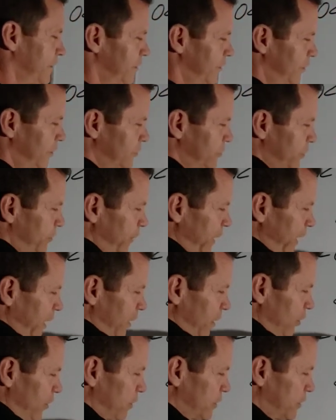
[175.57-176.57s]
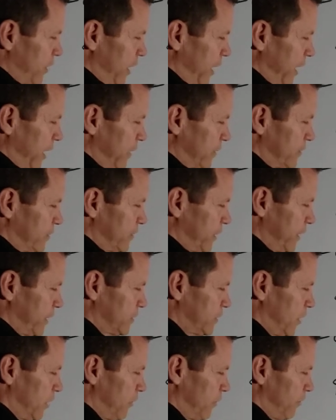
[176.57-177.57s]
Well, to me, it looks like
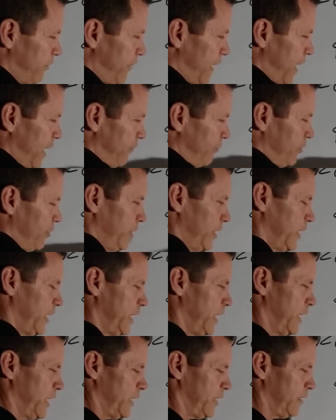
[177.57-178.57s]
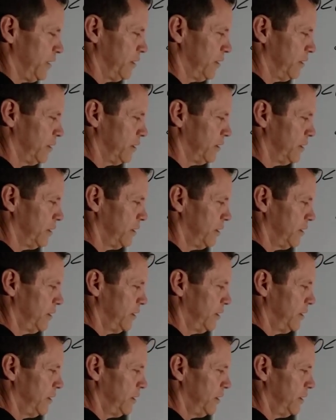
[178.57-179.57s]
6 over 5 to the n.
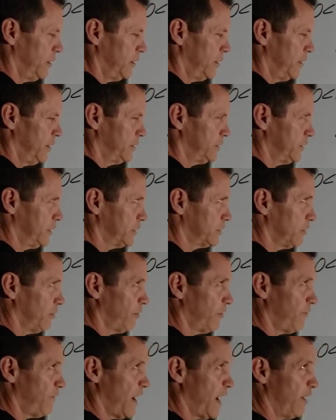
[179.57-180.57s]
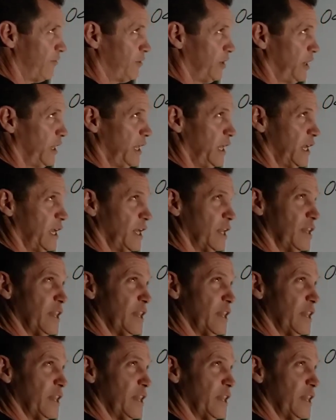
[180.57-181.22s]
6 over 5 to the n,